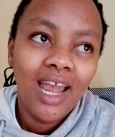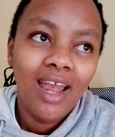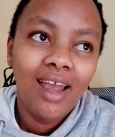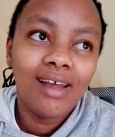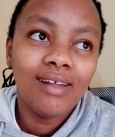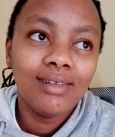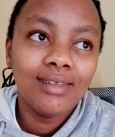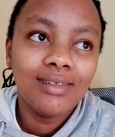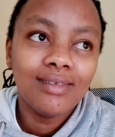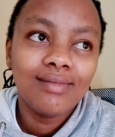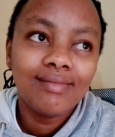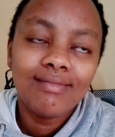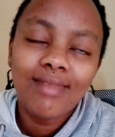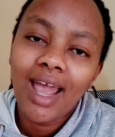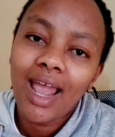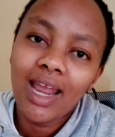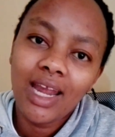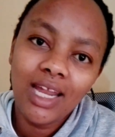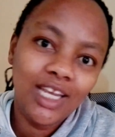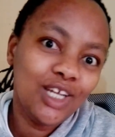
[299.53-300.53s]
And
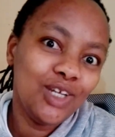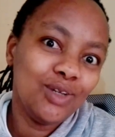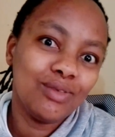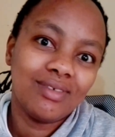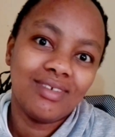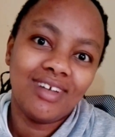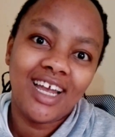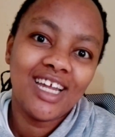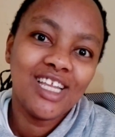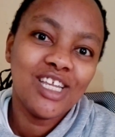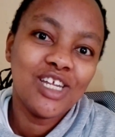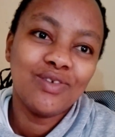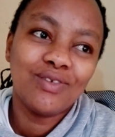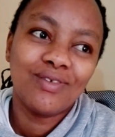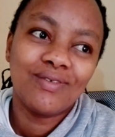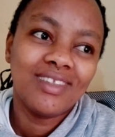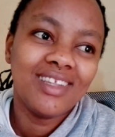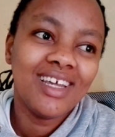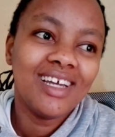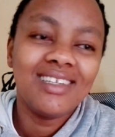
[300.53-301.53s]
I knew
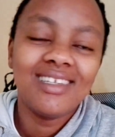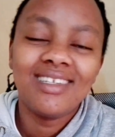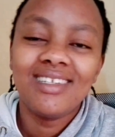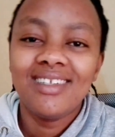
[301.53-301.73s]
that's